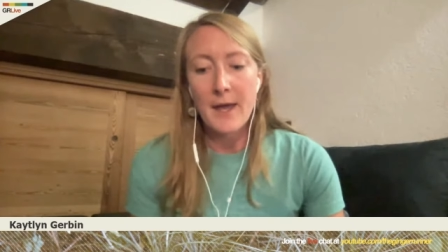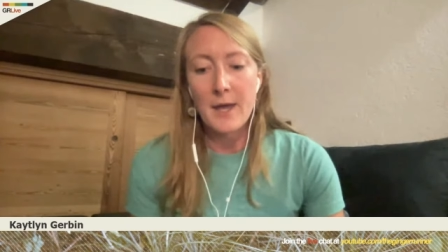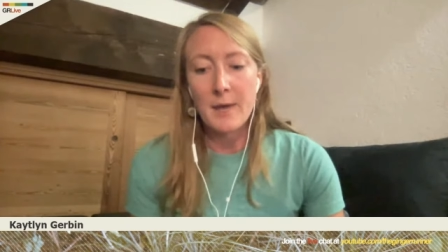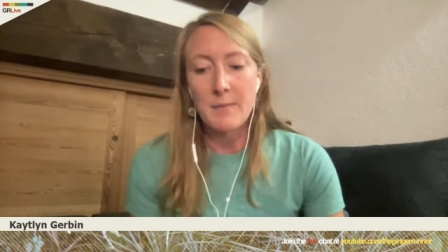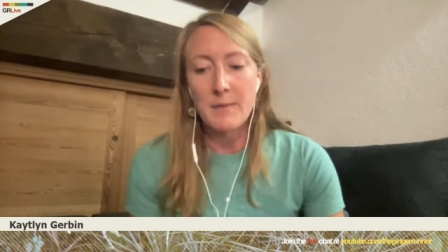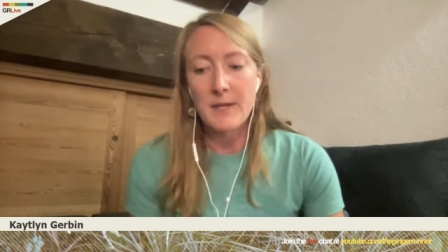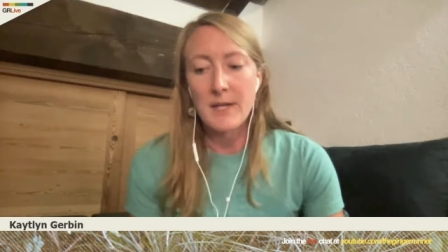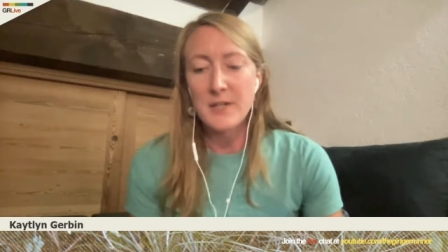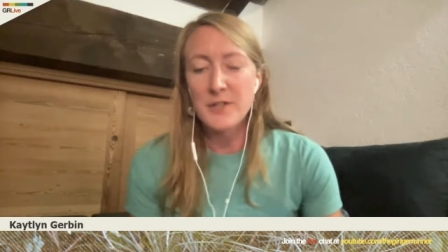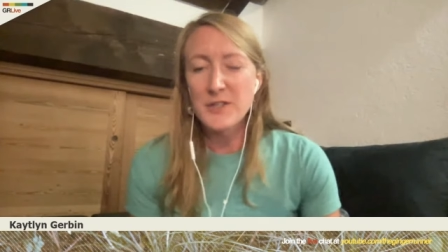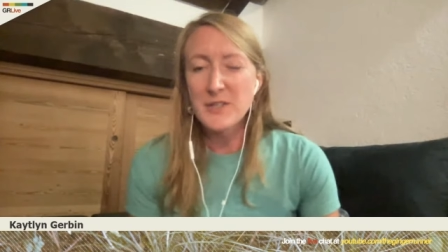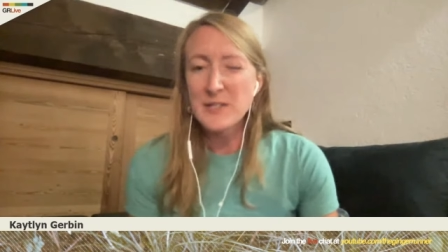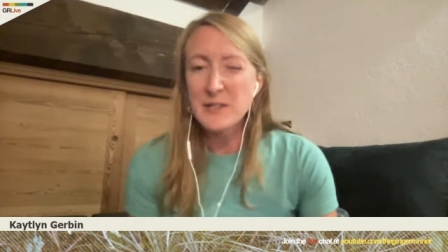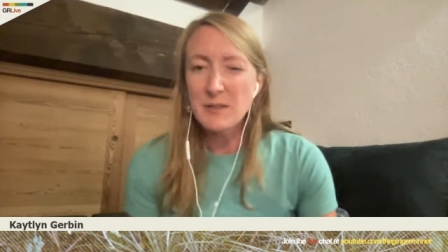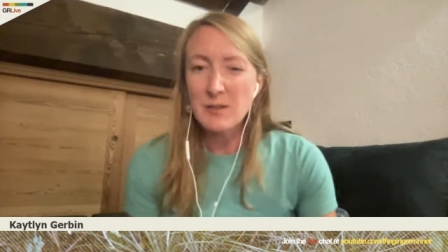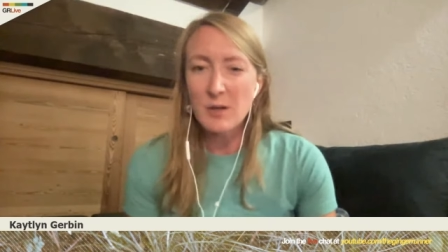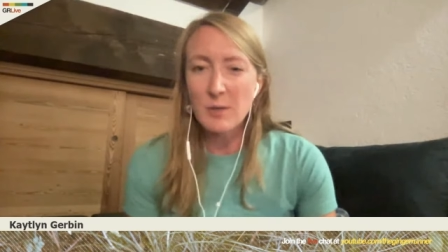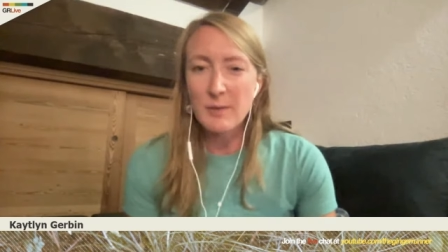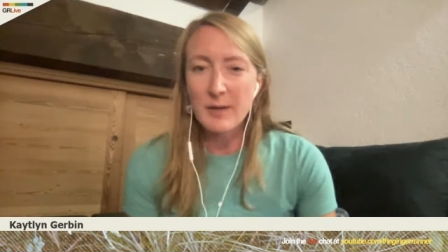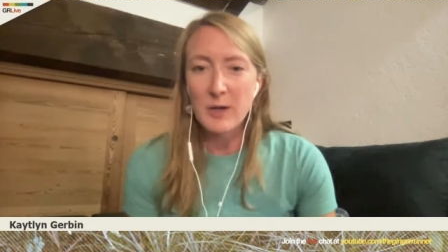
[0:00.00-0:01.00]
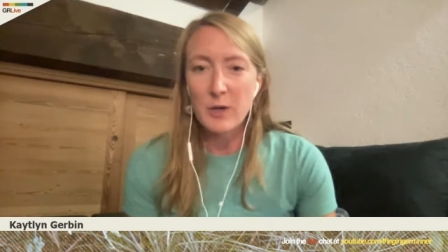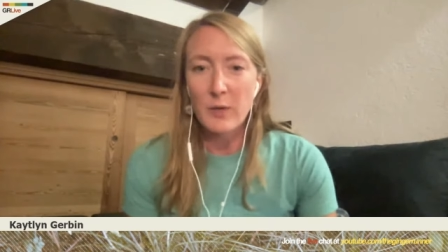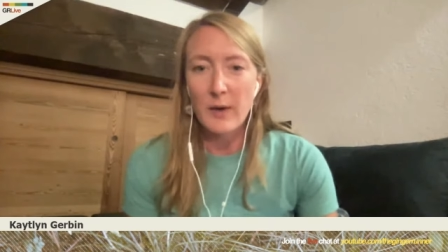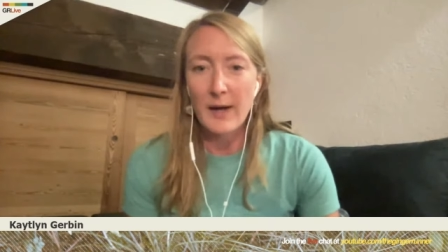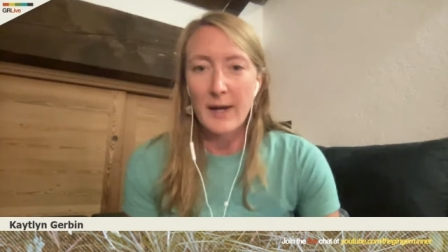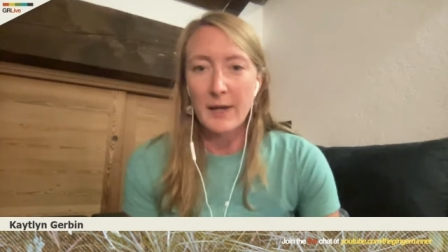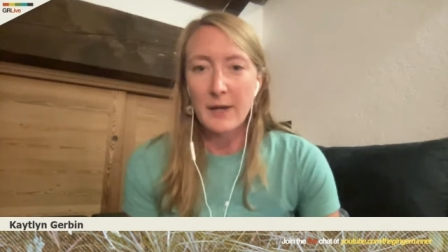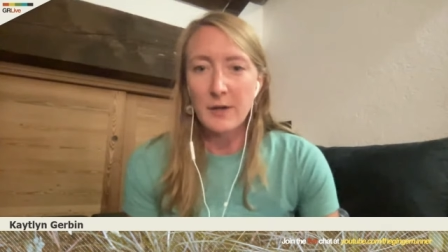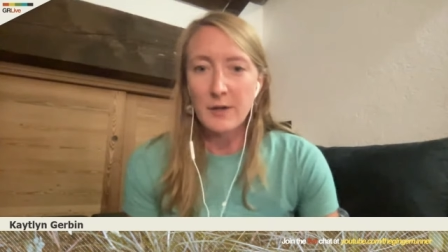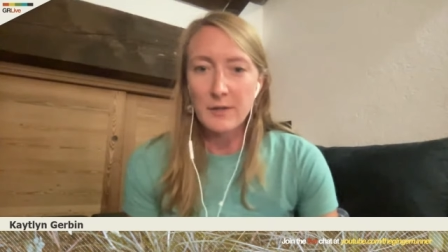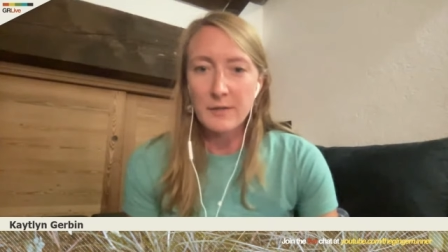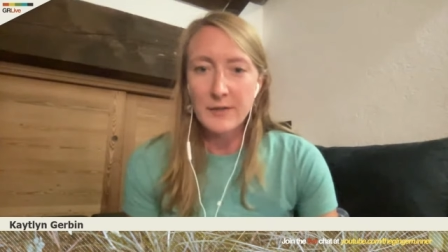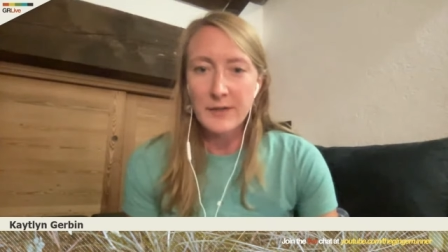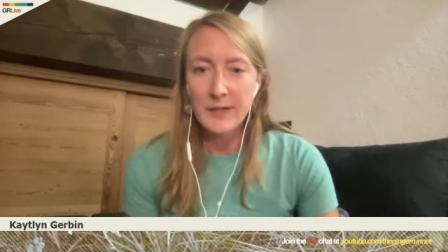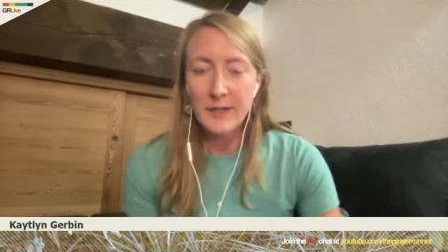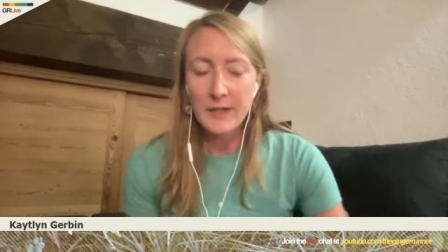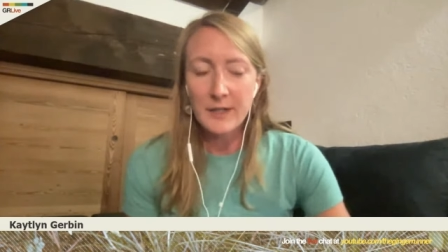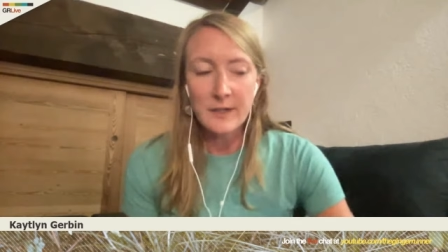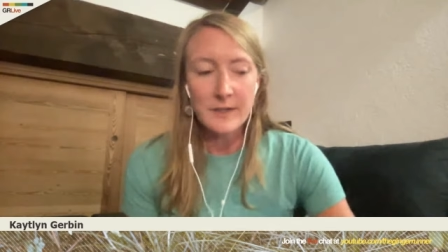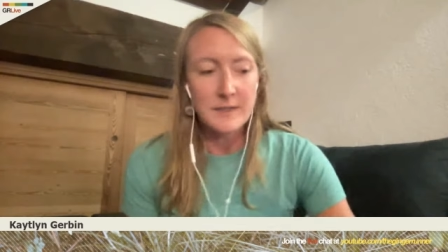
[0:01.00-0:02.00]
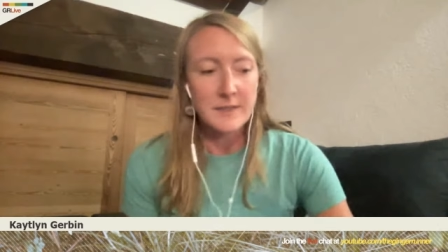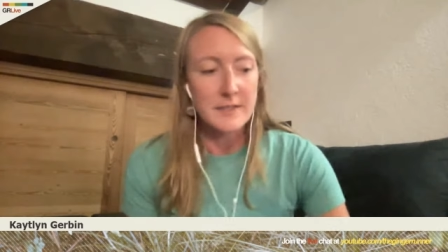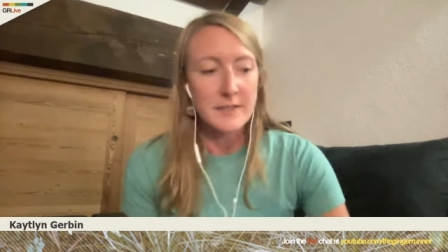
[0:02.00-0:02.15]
And it's just a little bit quieter over here.